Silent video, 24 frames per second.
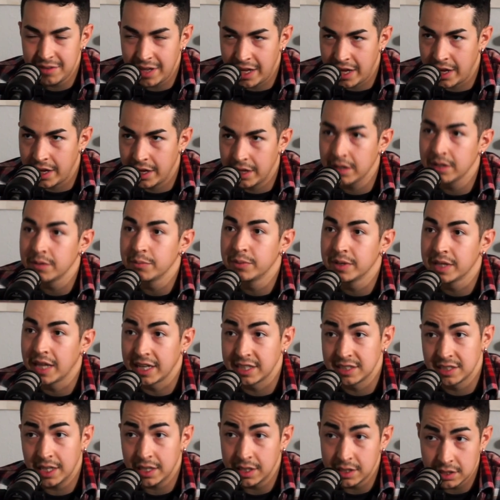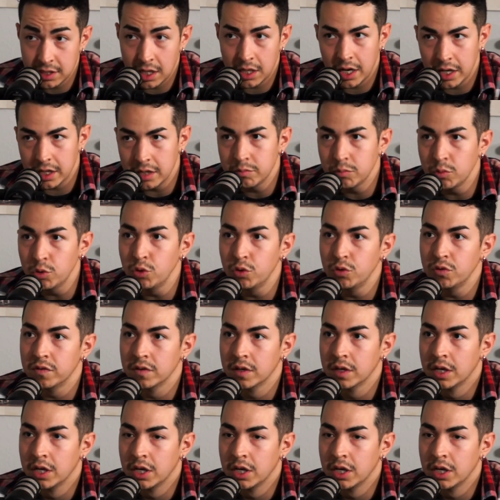and eh, but like side to side, I can move.